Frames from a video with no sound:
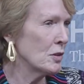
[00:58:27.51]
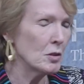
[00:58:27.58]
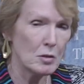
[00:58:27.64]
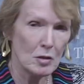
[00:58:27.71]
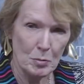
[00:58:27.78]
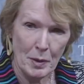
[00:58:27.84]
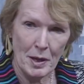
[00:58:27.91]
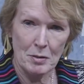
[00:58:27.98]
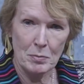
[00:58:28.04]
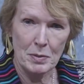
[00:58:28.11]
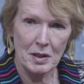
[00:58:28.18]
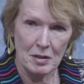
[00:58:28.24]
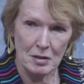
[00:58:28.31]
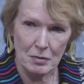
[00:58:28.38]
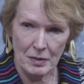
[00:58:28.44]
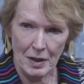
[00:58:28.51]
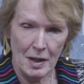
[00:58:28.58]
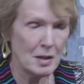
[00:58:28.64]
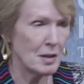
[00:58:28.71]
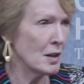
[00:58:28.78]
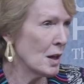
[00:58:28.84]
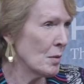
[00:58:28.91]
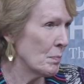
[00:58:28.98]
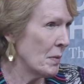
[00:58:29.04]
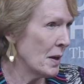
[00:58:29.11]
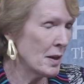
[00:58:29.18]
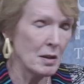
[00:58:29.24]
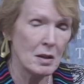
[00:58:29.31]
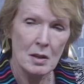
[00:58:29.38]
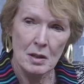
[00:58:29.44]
Europe had been divided up by